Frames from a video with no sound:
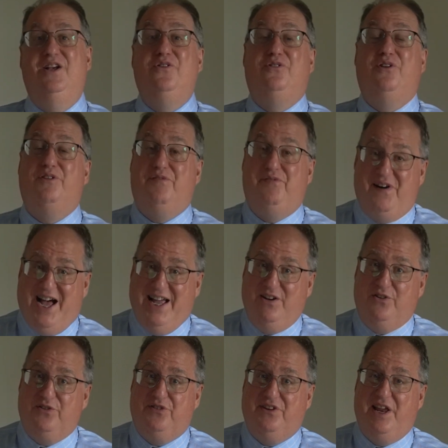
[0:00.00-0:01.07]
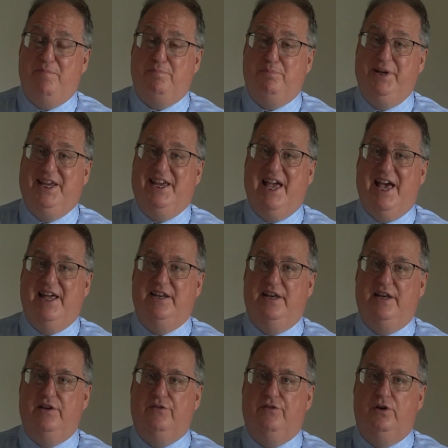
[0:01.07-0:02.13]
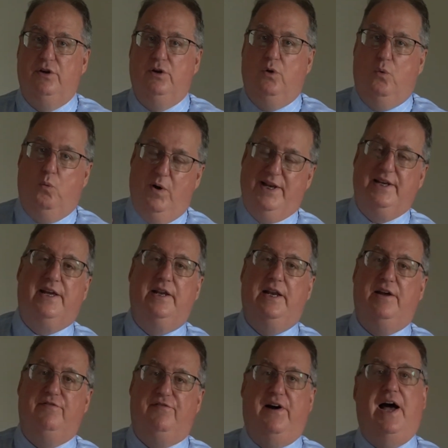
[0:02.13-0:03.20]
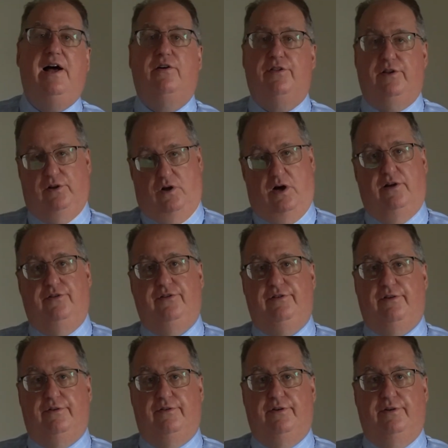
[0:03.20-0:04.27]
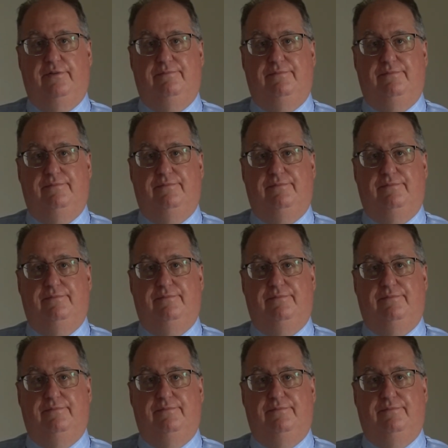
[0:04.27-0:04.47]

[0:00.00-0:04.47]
So the final step we get is, when can I file the lawsuit?